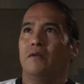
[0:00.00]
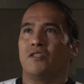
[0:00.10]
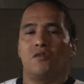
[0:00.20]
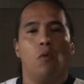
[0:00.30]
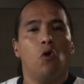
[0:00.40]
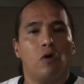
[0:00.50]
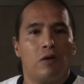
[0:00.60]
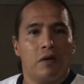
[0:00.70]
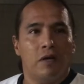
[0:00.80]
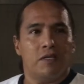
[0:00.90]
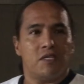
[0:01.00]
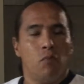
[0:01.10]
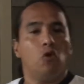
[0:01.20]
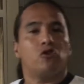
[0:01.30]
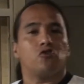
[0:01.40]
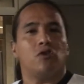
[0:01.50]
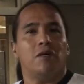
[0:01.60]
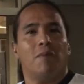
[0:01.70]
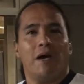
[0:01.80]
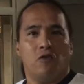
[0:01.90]
smoke
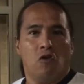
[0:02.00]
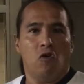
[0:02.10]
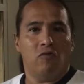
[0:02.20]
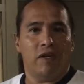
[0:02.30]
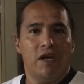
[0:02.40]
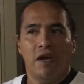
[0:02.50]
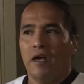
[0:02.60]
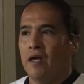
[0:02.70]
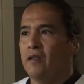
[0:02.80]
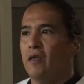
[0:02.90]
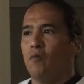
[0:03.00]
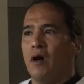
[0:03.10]
screened by the COVID, and